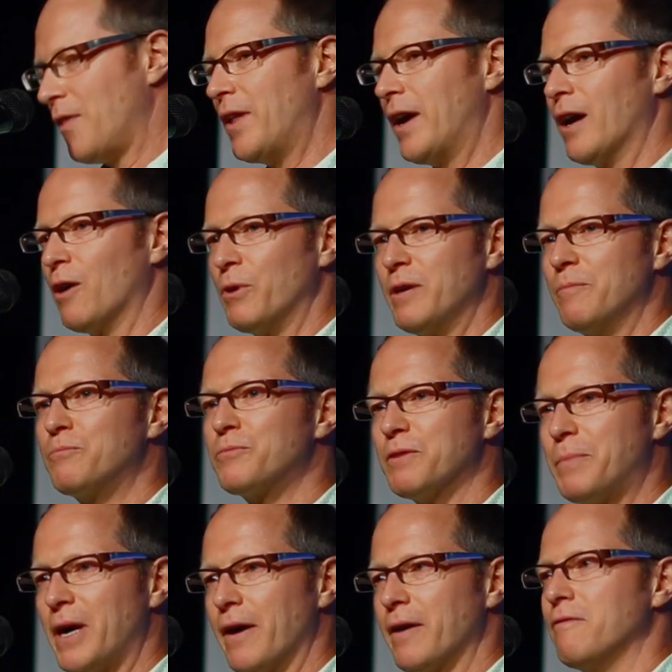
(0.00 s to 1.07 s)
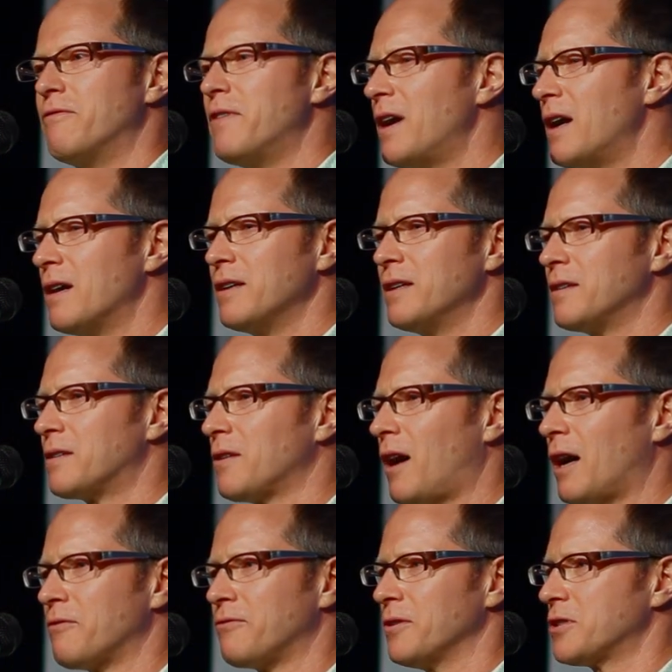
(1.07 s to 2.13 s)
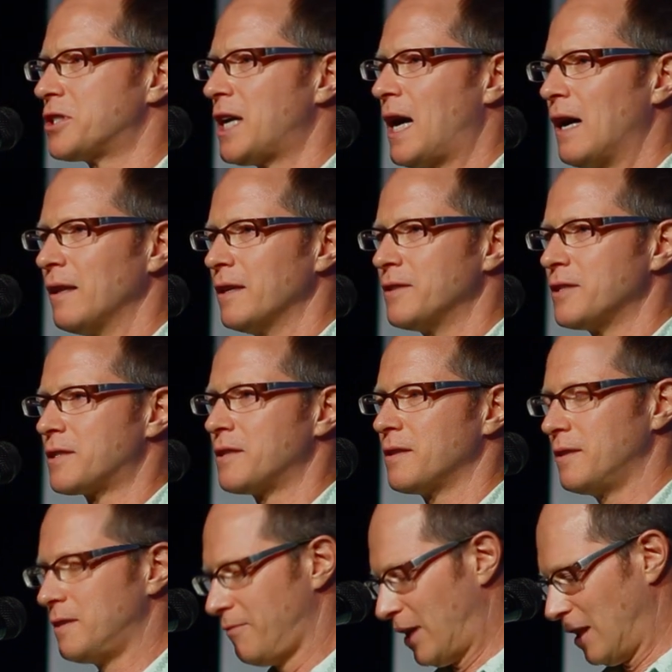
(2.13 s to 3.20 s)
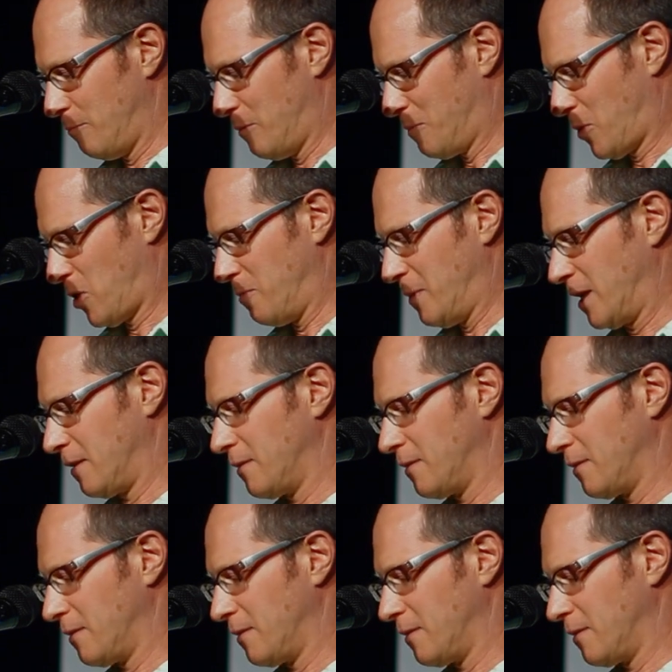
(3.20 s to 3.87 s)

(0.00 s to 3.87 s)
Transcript: There we prepared a very thoughtful challenge to the development permit,